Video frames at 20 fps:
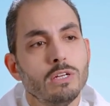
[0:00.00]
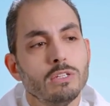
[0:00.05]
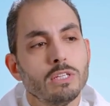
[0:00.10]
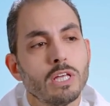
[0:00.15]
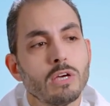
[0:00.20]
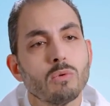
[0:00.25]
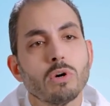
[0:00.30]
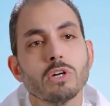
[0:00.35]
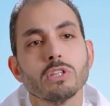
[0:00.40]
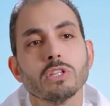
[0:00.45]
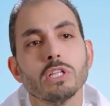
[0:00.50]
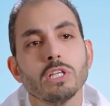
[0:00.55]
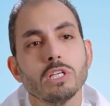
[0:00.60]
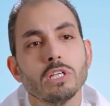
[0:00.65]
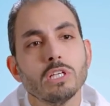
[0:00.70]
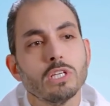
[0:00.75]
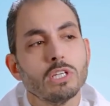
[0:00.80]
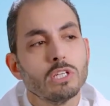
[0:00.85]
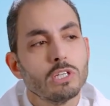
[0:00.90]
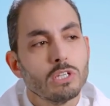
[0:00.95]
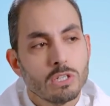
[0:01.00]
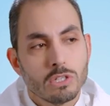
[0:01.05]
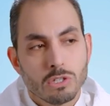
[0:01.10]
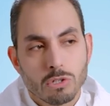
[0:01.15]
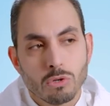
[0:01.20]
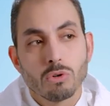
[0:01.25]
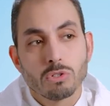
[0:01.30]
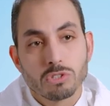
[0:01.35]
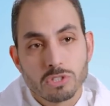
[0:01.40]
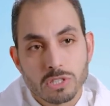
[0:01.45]
they want the
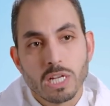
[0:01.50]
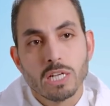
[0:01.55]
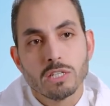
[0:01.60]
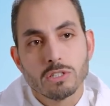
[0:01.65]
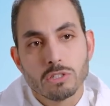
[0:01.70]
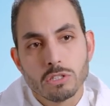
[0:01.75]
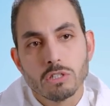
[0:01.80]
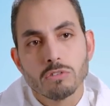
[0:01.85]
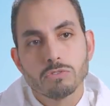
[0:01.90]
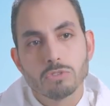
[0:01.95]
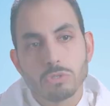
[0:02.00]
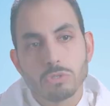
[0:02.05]
gold standard of